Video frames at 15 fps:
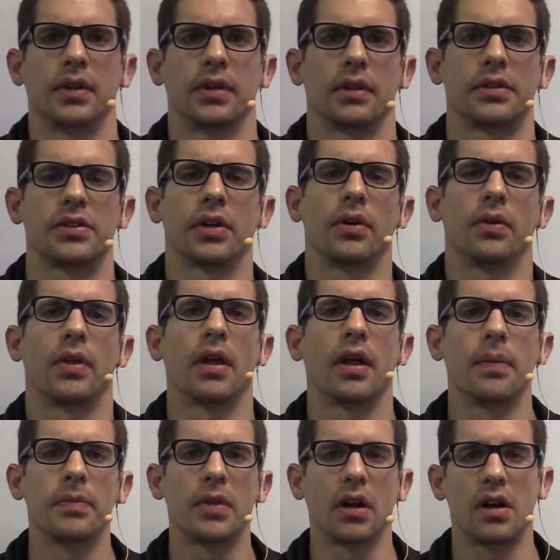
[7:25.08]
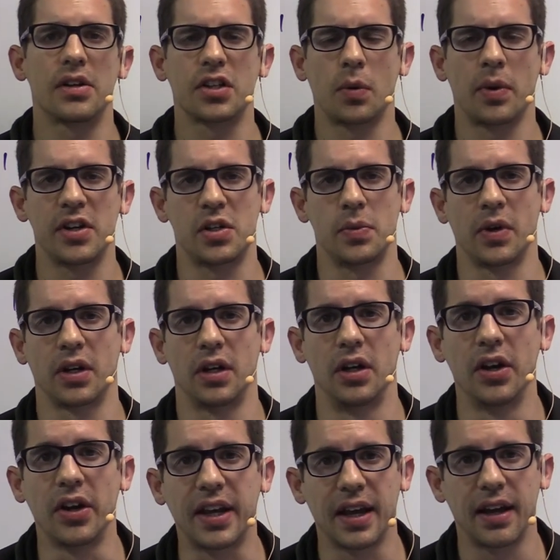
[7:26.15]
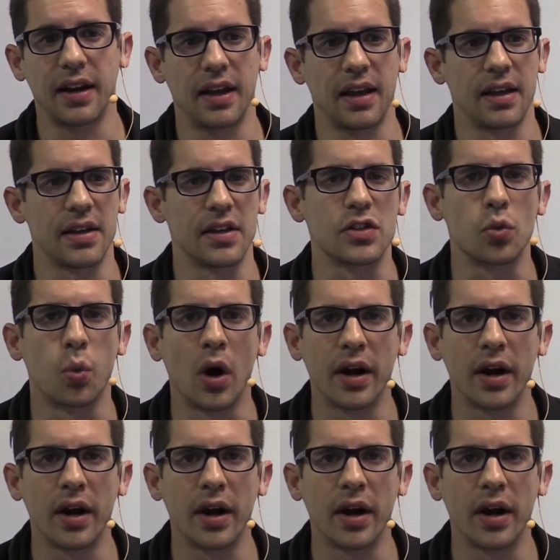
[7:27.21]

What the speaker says: Okay, so the last question we're going to look at is,